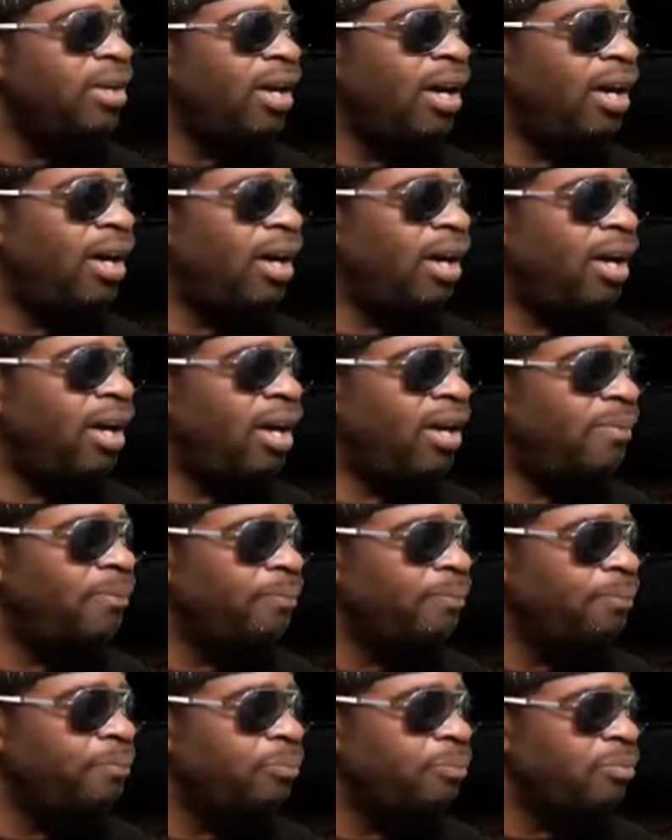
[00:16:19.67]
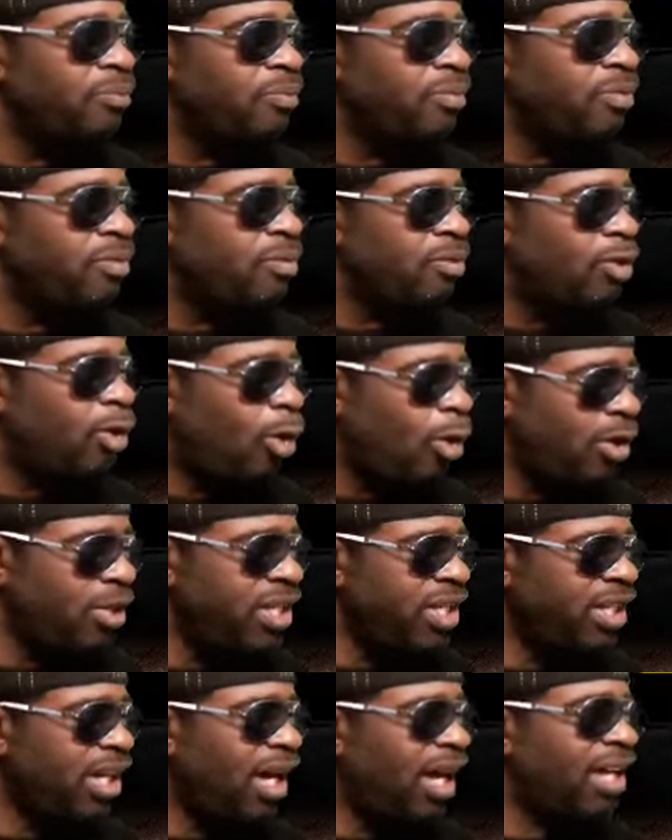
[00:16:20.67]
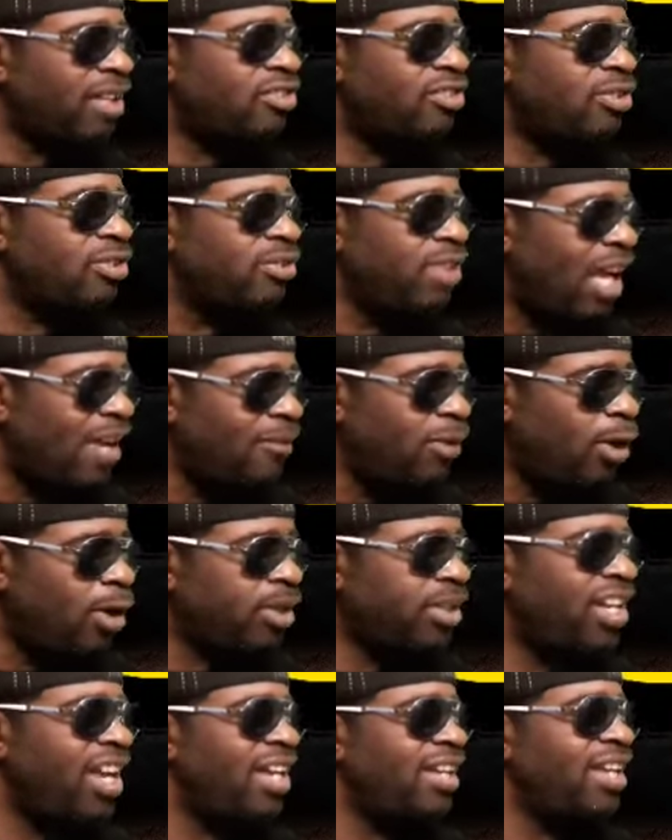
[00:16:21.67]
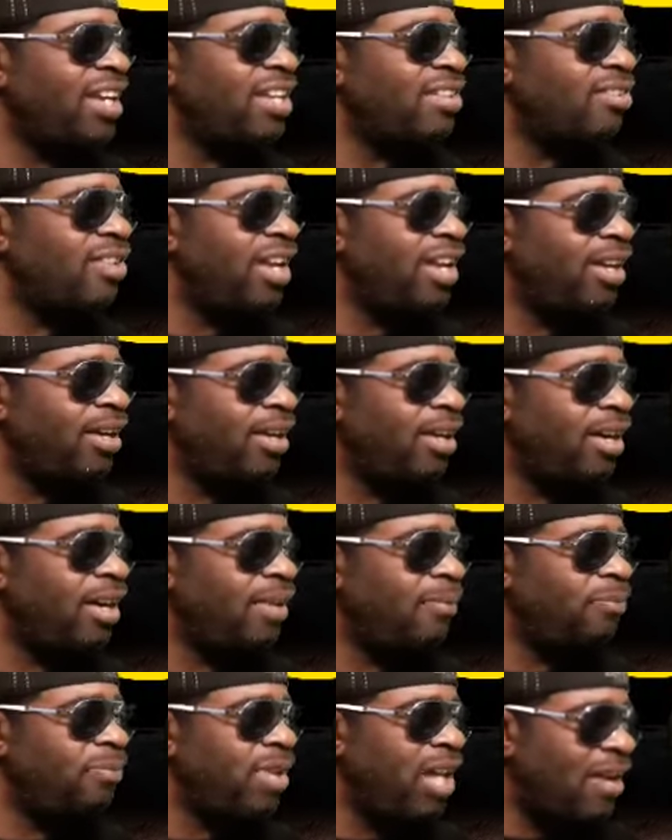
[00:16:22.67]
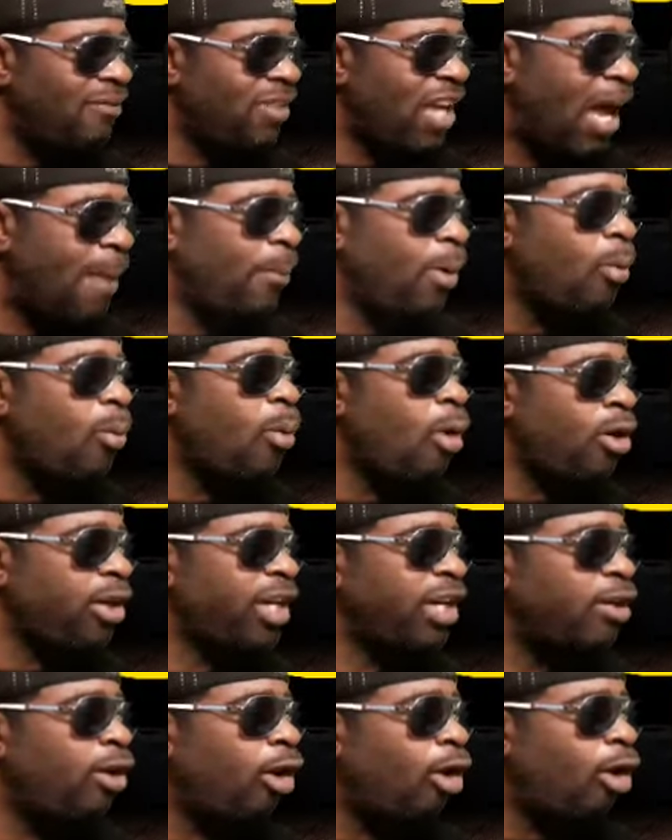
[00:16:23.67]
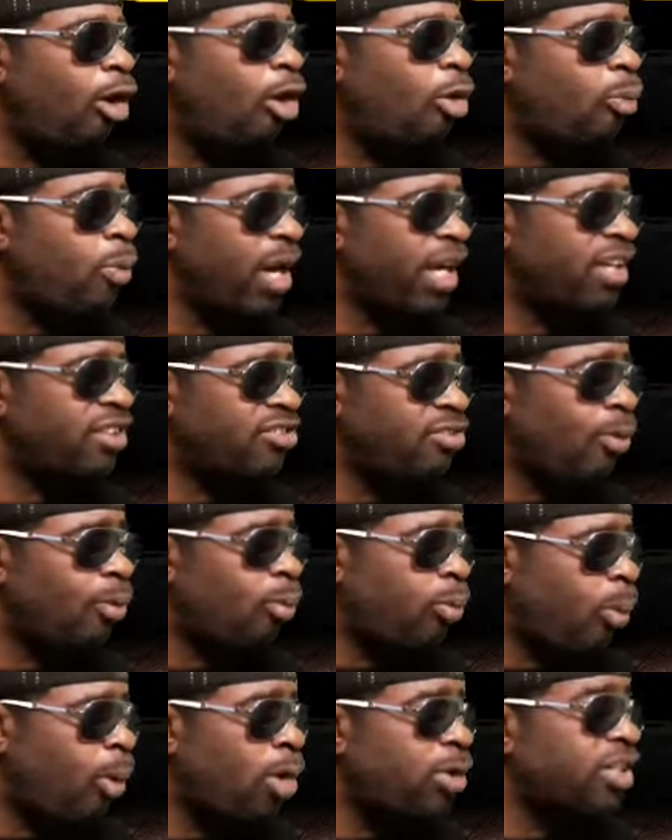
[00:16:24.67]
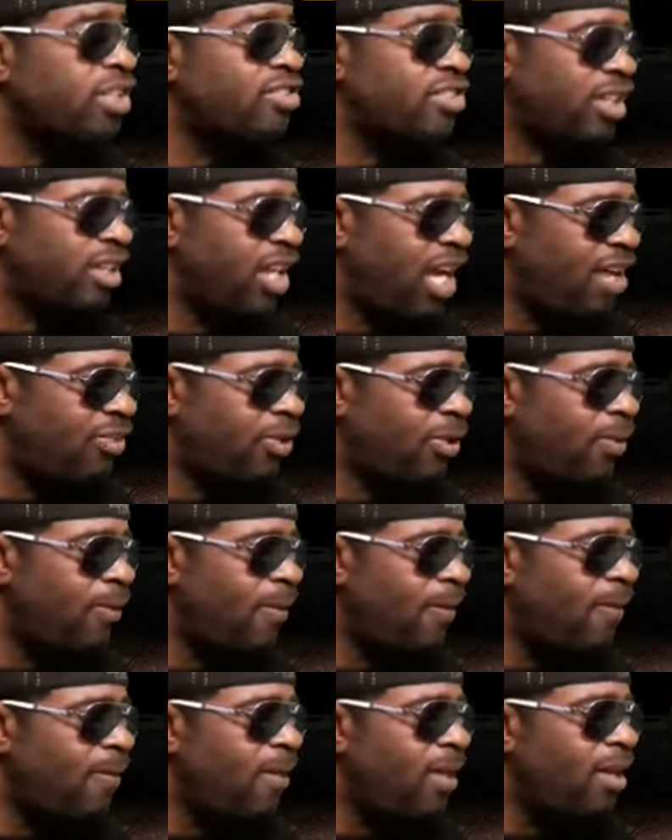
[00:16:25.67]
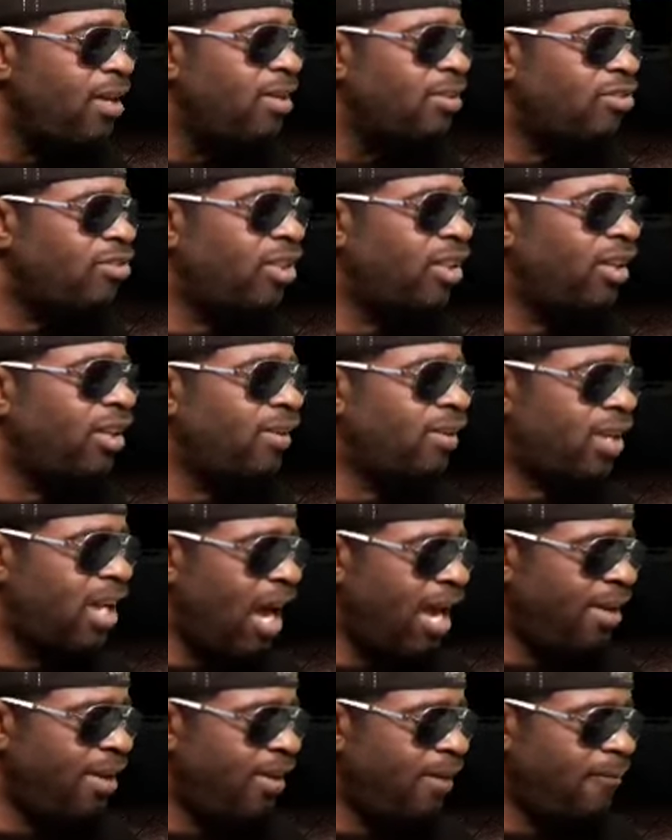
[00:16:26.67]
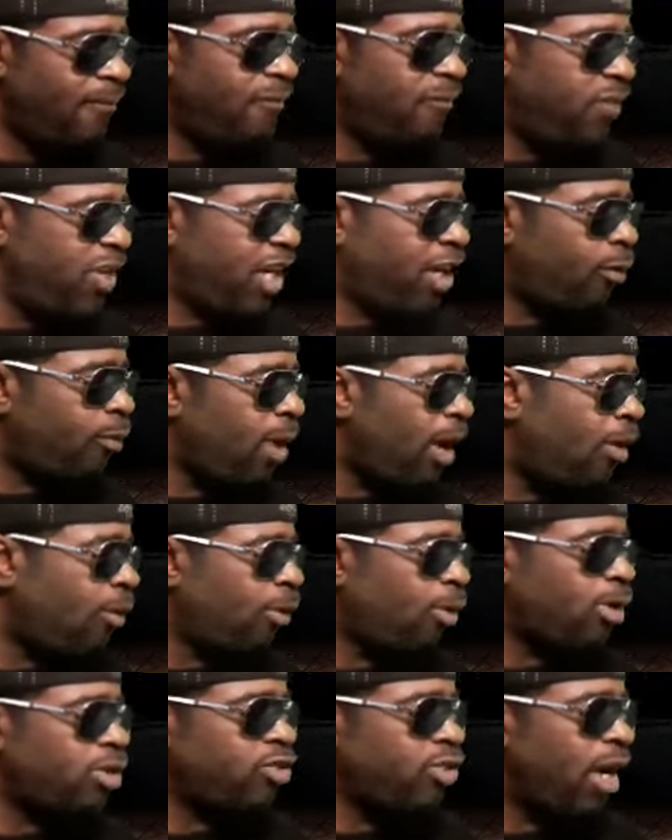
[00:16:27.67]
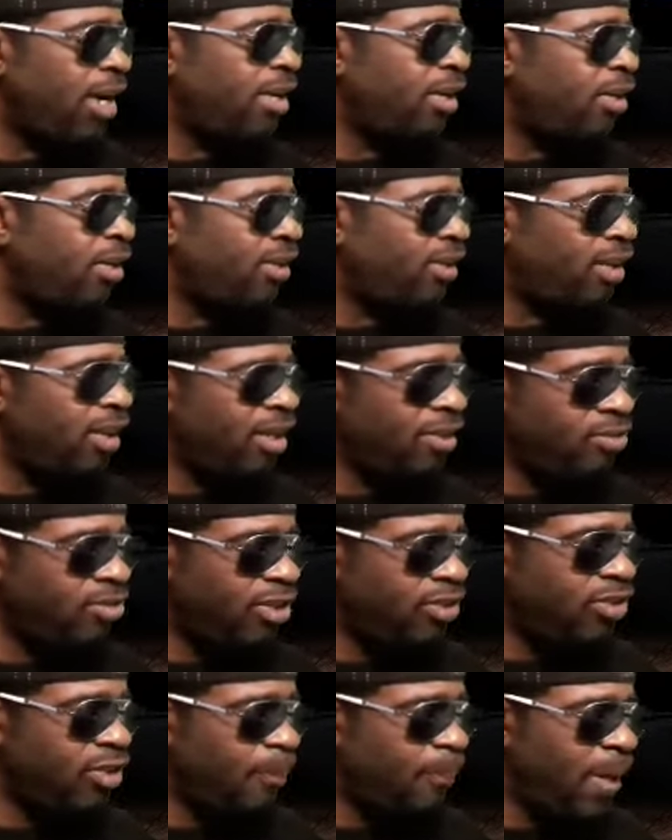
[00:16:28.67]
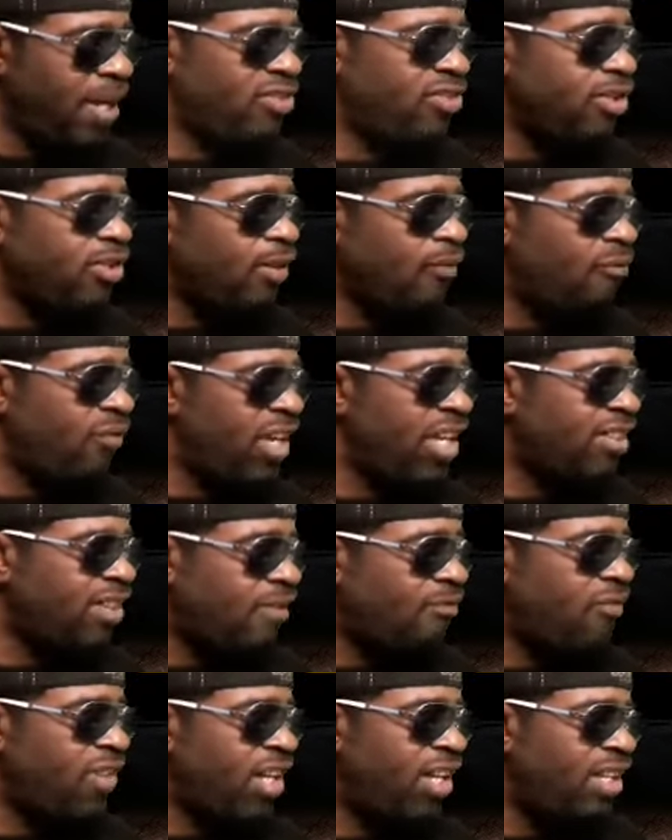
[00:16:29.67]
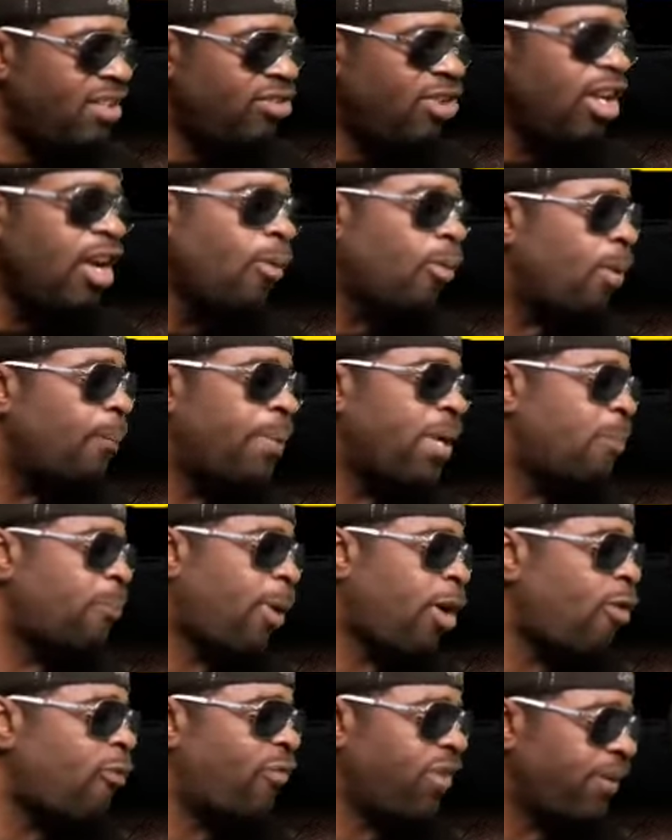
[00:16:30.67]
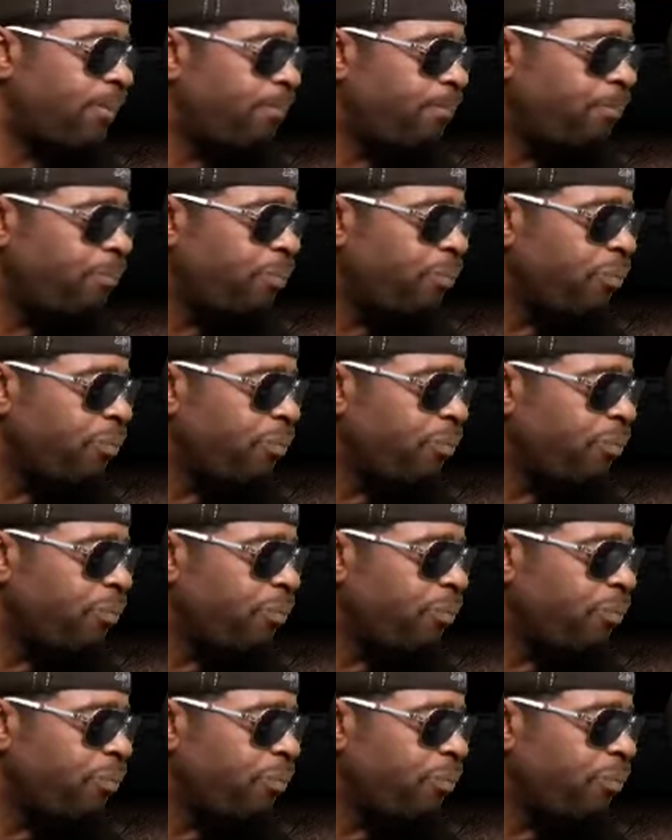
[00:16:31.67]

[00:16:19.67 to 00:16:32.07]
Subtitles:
Courtney Cox, David Arquette, and Neve Campbell working together to kind of figure out or try to basically defeat the villains would be perfect.